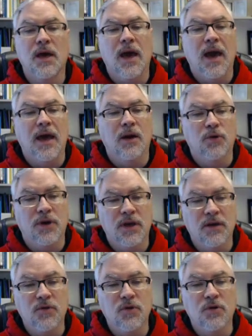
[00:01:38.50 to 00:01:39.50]
and it will
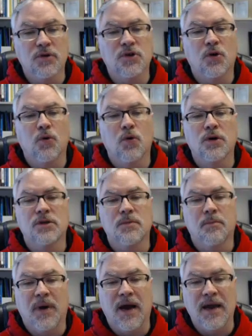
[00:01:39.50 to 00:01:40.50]
give you your scores
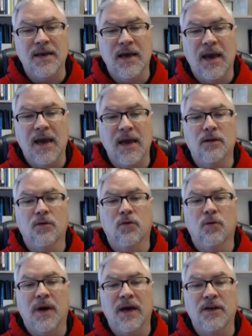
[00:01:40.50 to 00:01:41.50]
by date
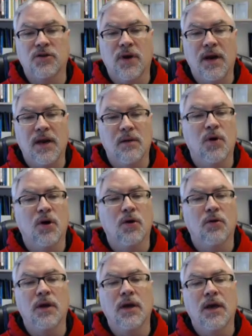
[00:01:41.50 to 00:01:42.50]
or by training
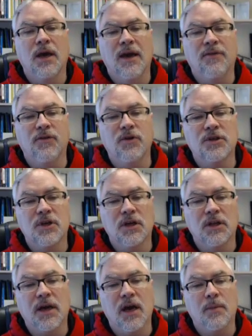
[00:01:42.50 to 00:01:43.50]
mode. If you just
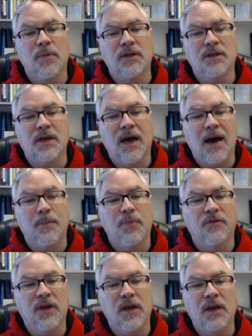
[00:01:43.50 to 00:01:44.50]
click up at the top
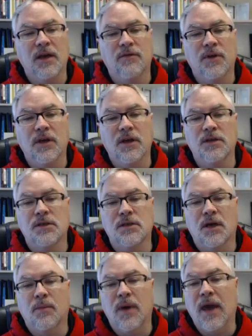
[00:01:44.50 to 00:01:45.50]
of any of these
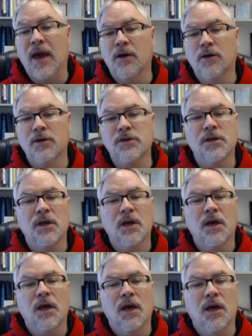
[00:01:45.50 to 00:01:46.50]
headers,
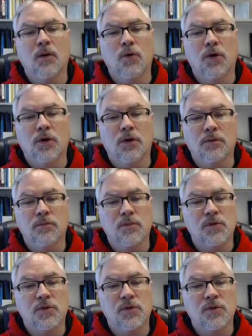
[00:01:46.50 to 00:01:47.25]
it will